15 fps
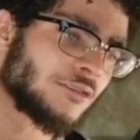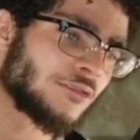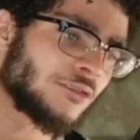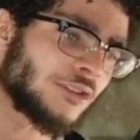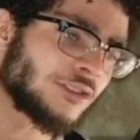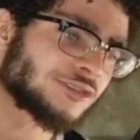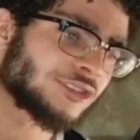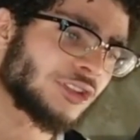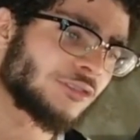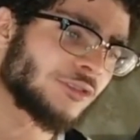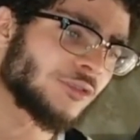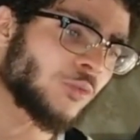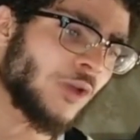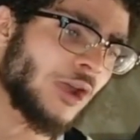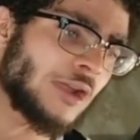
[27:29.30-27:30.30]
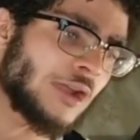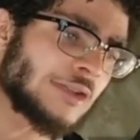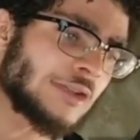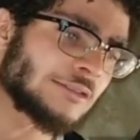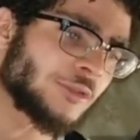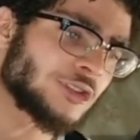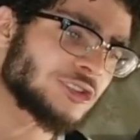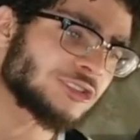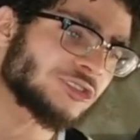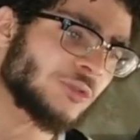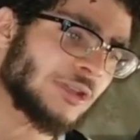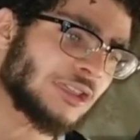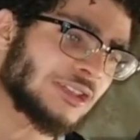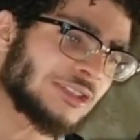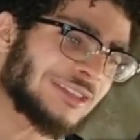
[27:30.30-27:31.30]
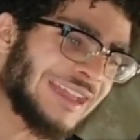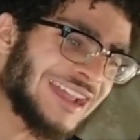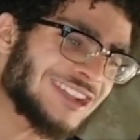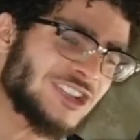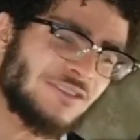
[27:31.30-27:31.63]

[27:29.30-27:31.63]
I just gotta rewind a little bit just so I can catch